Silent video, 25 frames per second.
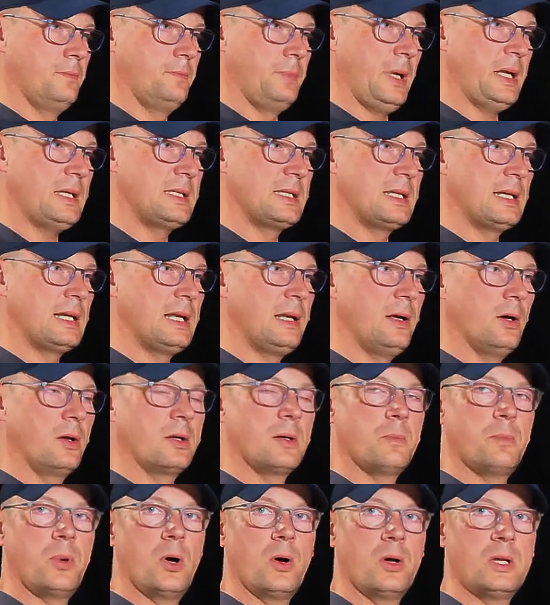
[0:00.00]
basically
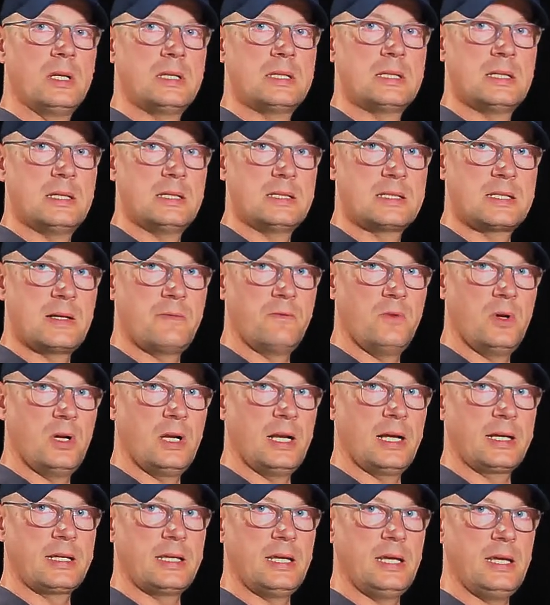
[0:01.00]
on a point somewhere
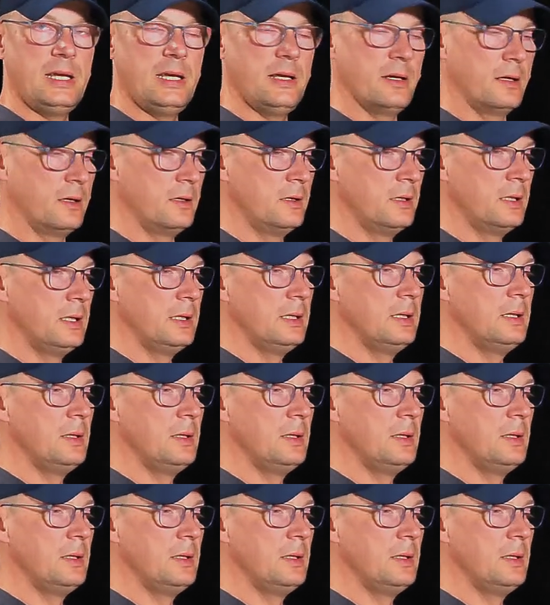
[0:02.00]
like here,